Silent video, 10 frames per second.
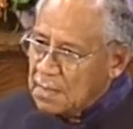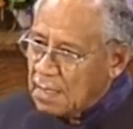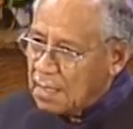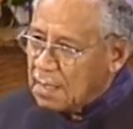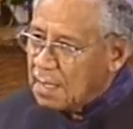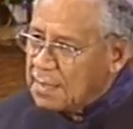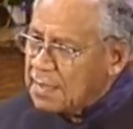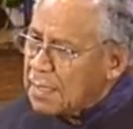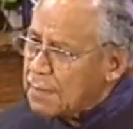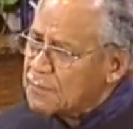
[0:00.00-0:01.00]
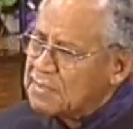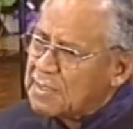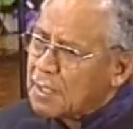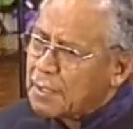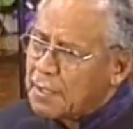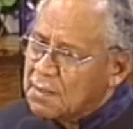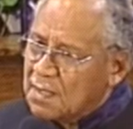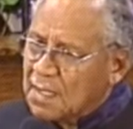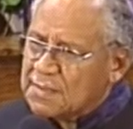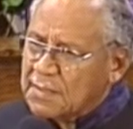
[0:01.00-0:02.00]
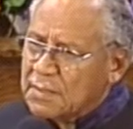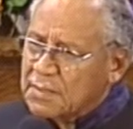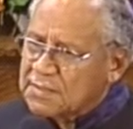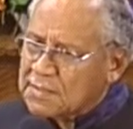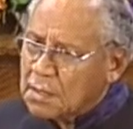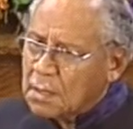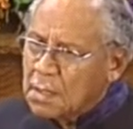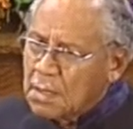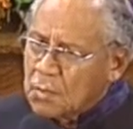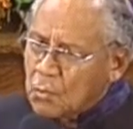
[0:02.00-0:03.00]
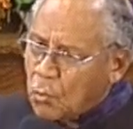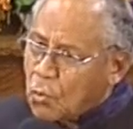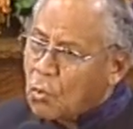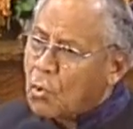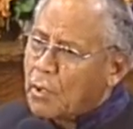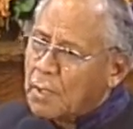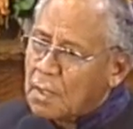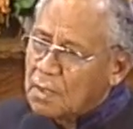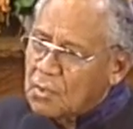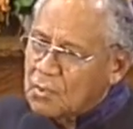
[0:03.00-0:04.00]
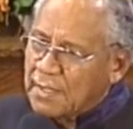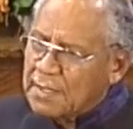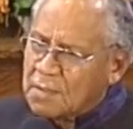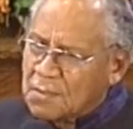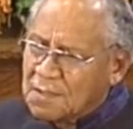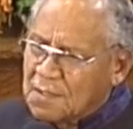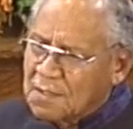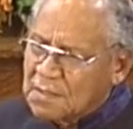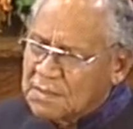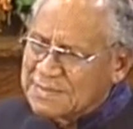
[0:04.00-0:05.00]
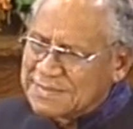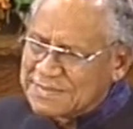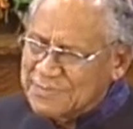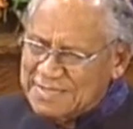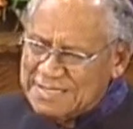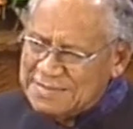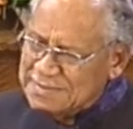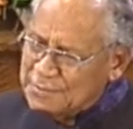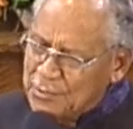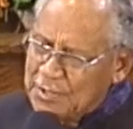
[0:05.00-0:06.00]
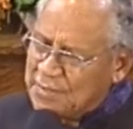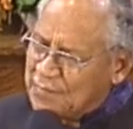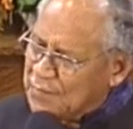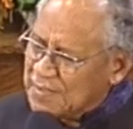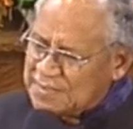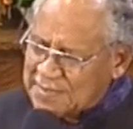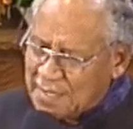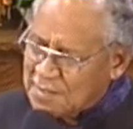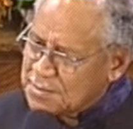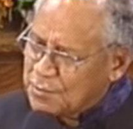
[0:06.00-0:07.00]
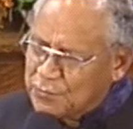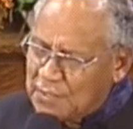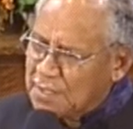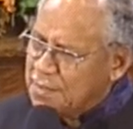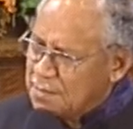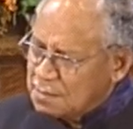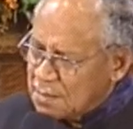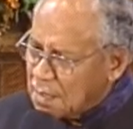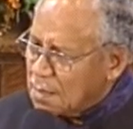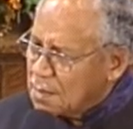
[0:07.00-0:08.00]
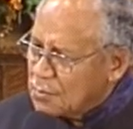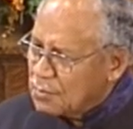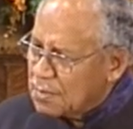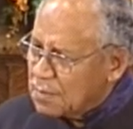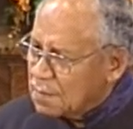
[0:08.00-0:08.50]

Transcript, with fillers: And I came to tell you that there is a war going on, but we just got to fight. Hallelujah.